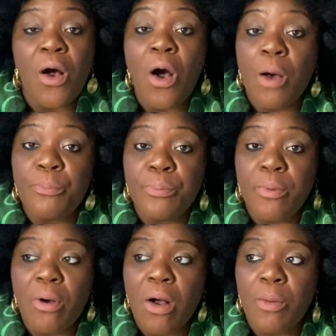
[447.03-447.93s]

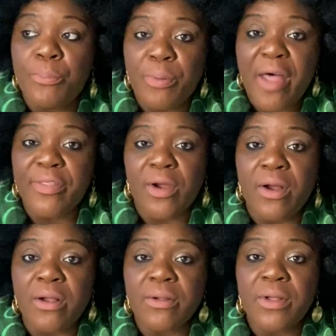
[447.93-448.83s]
her
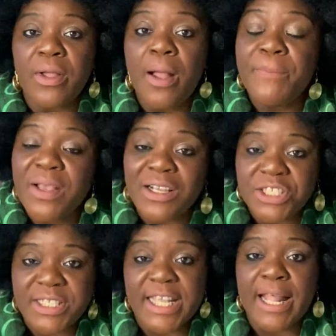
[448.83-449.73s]
brother, because
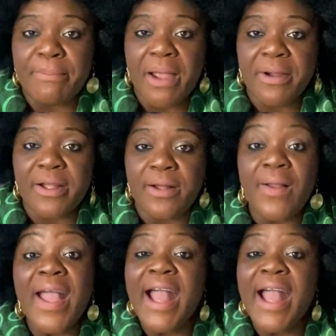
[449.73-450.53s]
she's in America,